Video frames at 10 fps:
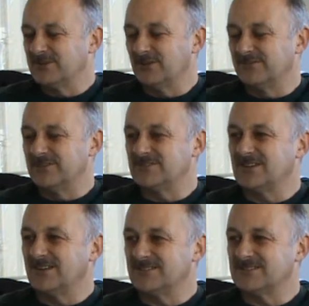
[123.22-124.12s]
be offered the
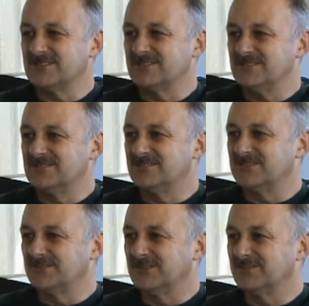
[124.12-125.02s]
chance to
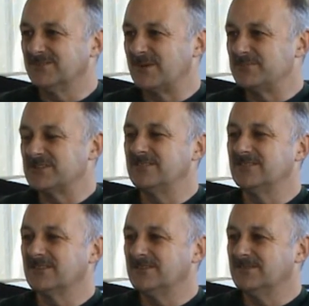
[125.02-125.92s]
sort of
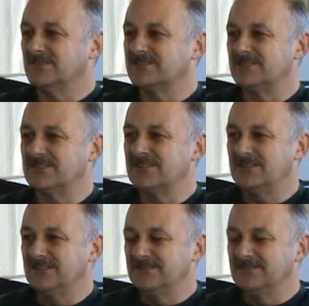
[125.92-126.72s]
represent the city.